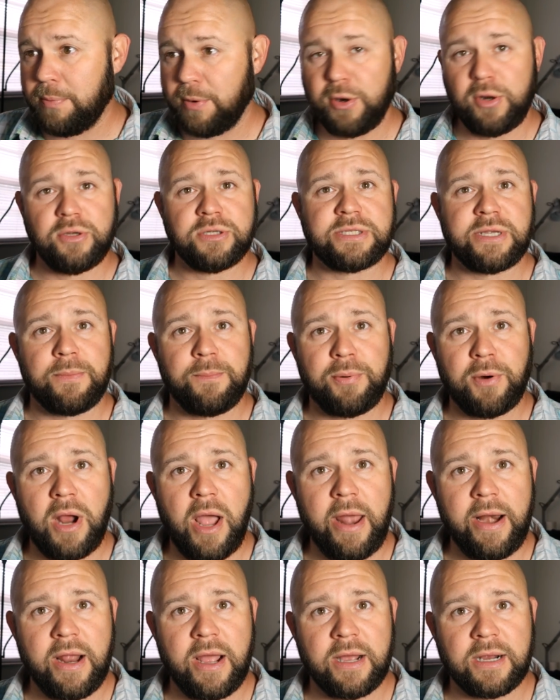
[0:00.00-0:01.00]
producing
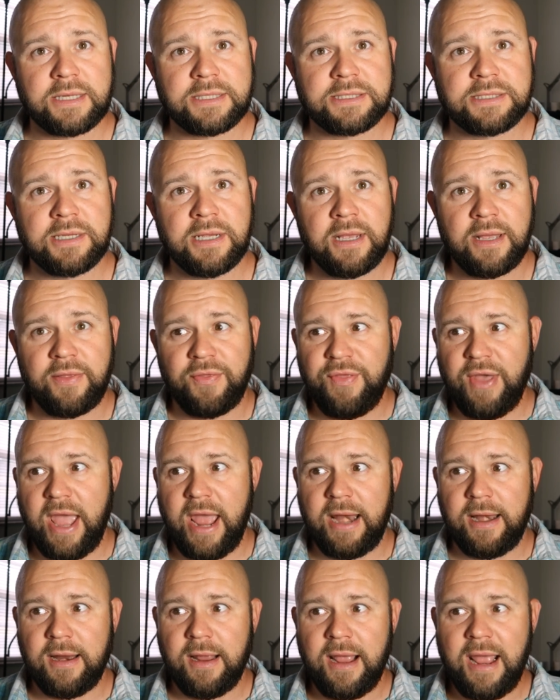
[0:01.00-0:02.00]
products
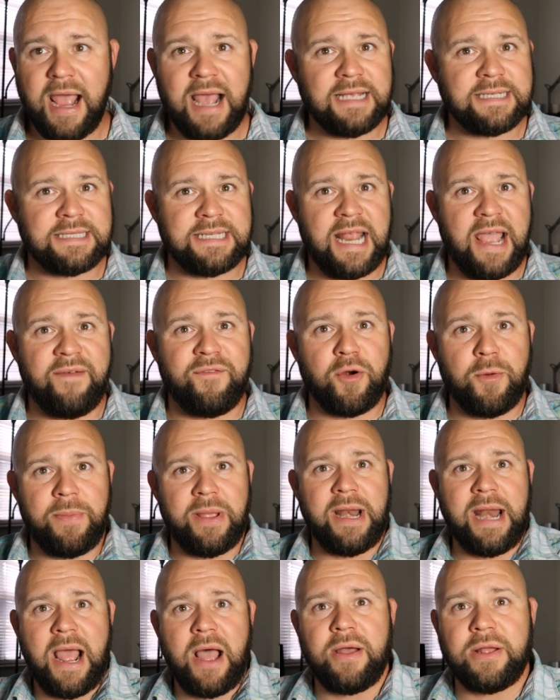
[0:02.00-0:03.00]
that has never
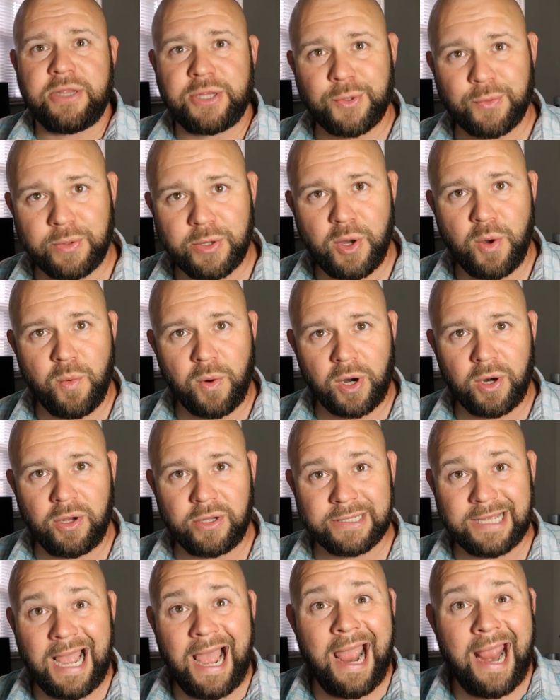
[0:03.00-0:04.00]
been out in the real world.